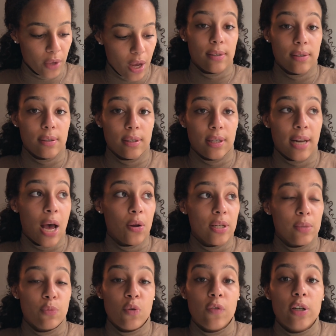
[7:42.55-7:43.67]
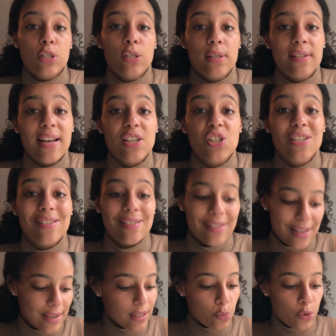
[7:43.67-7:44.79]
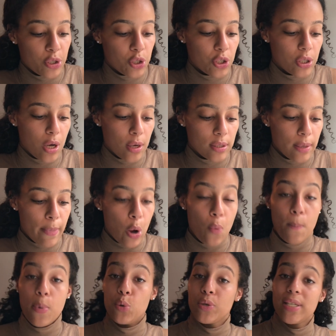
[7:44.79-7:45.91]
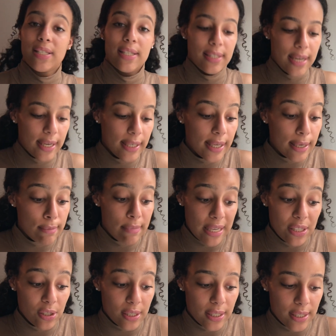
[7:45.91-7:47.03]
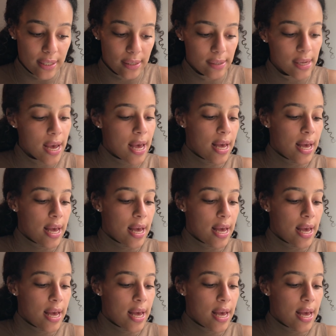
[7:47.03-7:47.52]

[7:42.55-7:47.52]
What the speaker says: Now let's move on to section 6, which talks about bonuses and commissions.